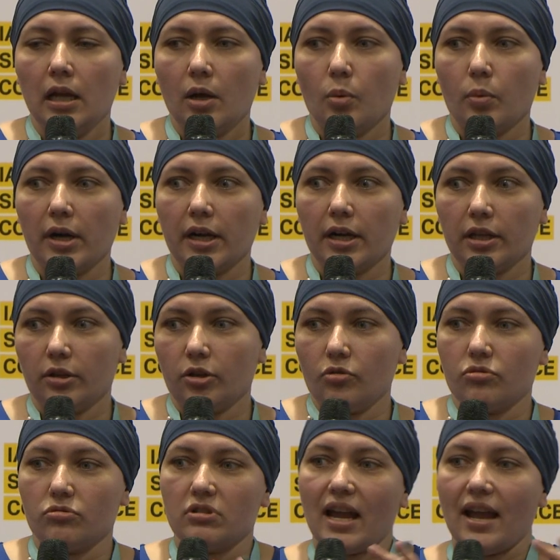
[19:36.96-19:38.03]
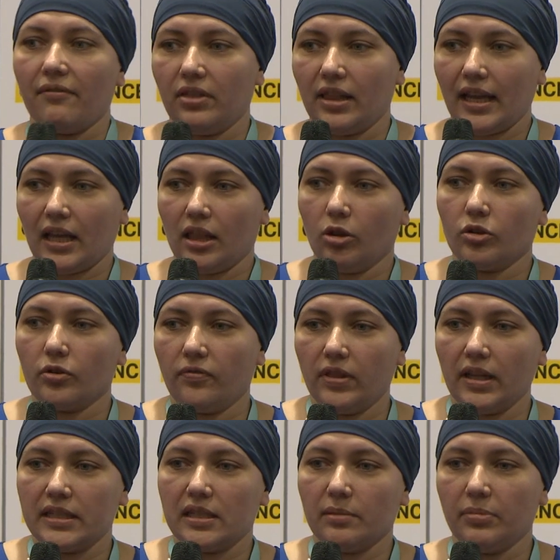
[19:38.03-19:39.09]
where you have like a lot of
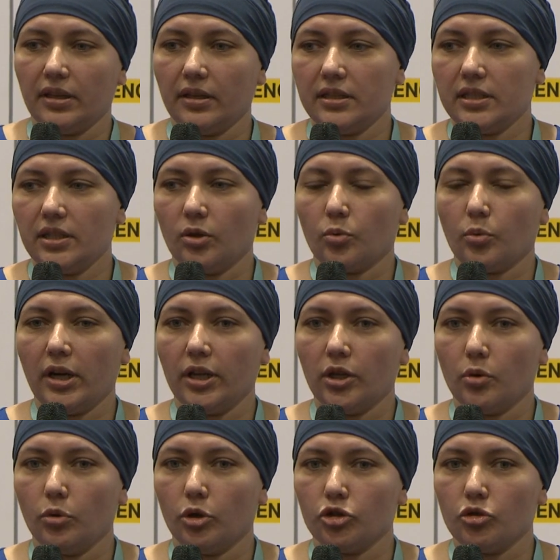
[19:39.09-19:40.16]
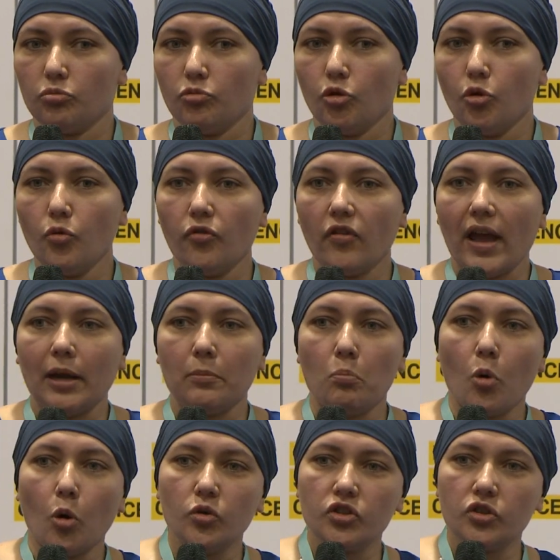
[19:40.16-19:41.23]
flexibility on where you want to move, and
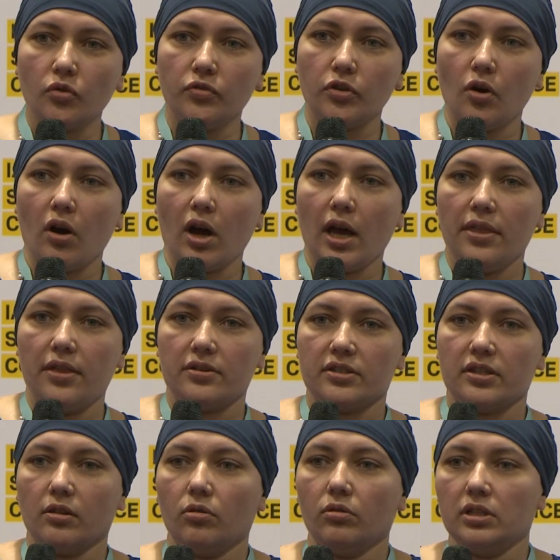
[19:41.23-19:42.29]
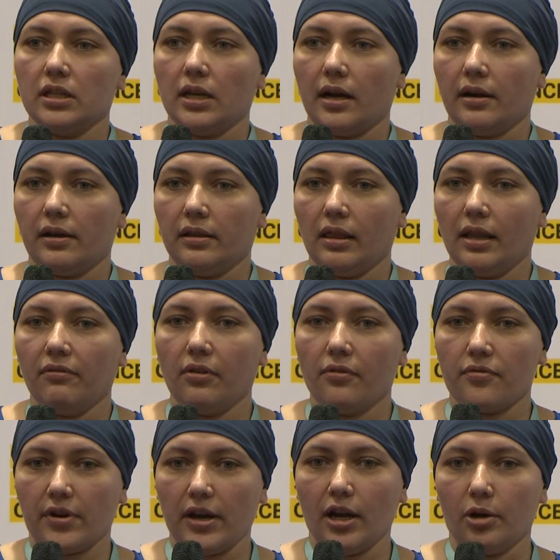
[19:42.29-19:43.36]
most of your other slots are in level
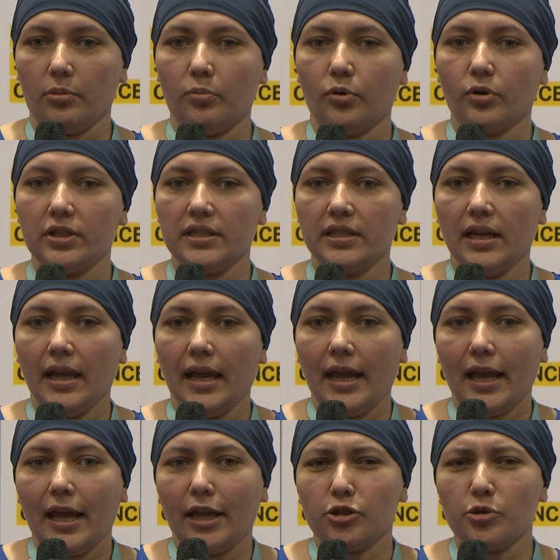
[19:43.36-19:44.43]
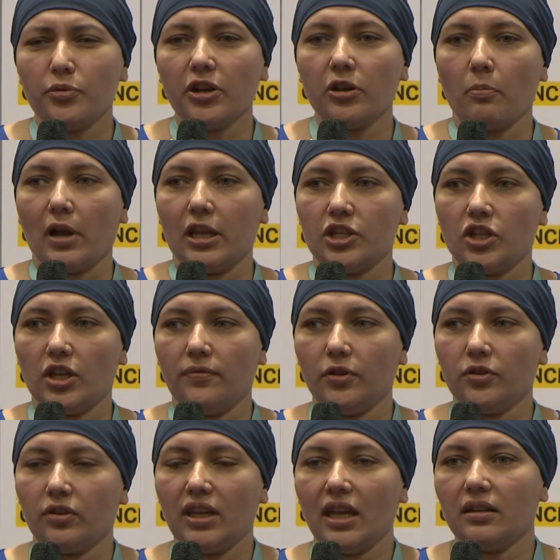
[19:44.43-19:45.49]
3 airports, and you pretty much, if
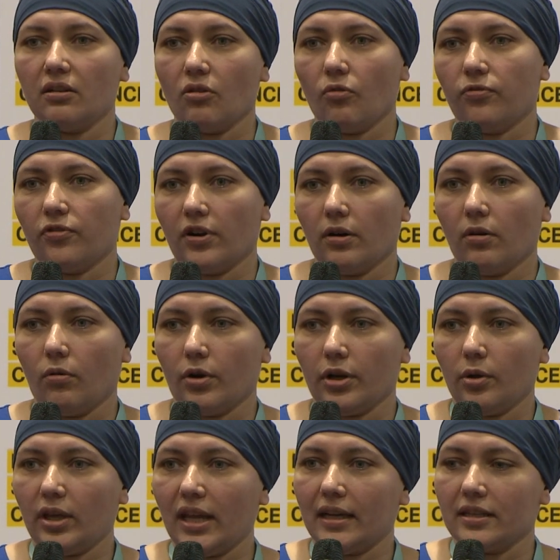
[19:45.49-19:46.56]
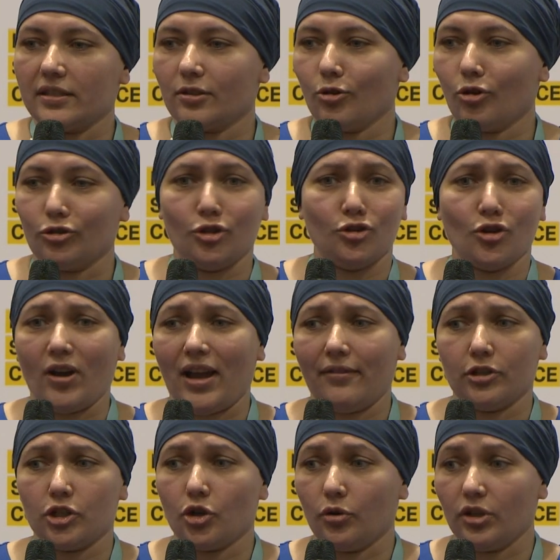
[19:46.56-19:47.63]
you get an offer or you get a slot, you don't
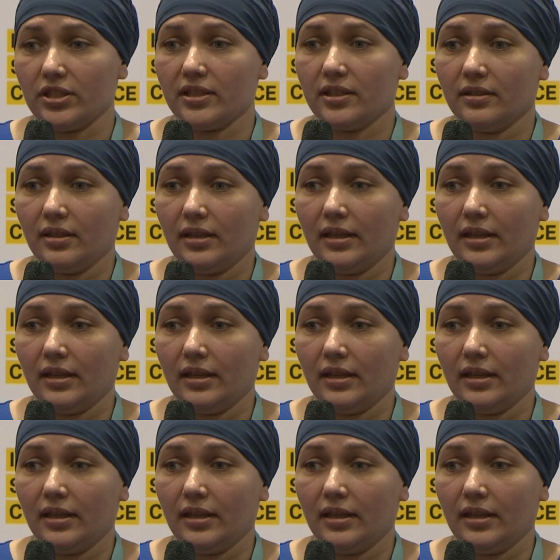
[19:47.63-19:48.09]
have a choice.